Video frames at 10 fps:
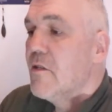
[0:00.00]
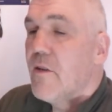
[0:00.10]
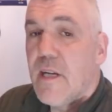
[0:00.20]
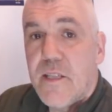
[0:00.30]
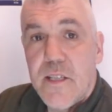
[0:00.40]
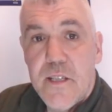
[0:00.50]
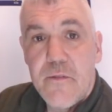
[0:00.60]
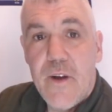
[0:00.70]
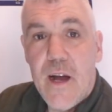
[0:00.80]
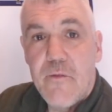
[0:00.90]
so that's the
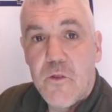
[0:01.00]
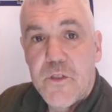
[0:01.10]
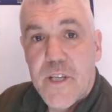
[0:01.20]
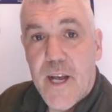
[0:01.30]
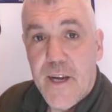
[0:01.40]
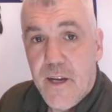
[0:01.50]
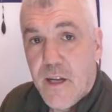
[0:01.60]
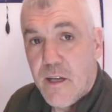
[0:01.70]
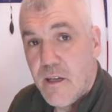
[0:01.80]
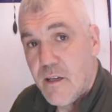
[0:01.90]
survival tin.
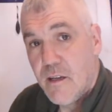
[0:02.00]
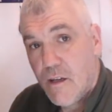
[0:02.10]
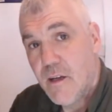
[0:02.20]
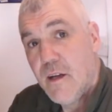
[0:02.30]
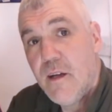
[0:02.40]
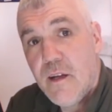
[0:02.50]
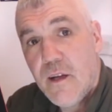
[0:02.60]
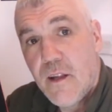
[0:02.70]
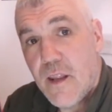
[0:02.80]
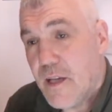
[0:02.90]

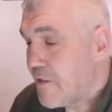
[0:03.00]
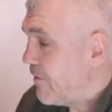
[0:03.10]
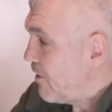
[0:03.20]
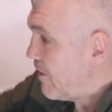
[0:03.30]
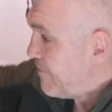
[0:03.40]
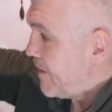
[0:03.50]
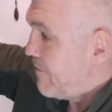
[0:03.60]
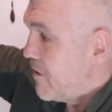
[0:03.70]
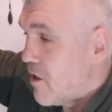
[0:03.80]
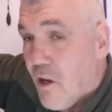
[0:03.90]
That's for if I
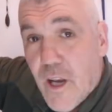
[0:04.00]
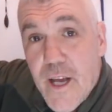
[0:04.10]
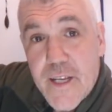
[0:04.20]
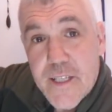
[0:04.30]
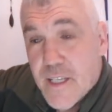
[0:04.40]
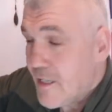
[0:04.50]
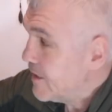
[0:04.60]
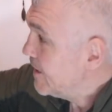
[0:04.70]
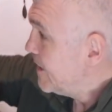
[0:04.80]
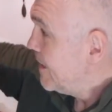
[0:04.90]
haven't got this.
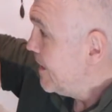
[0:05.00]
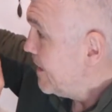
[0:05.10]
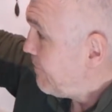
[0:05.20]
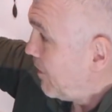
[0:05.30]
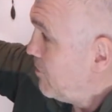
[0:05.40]
If I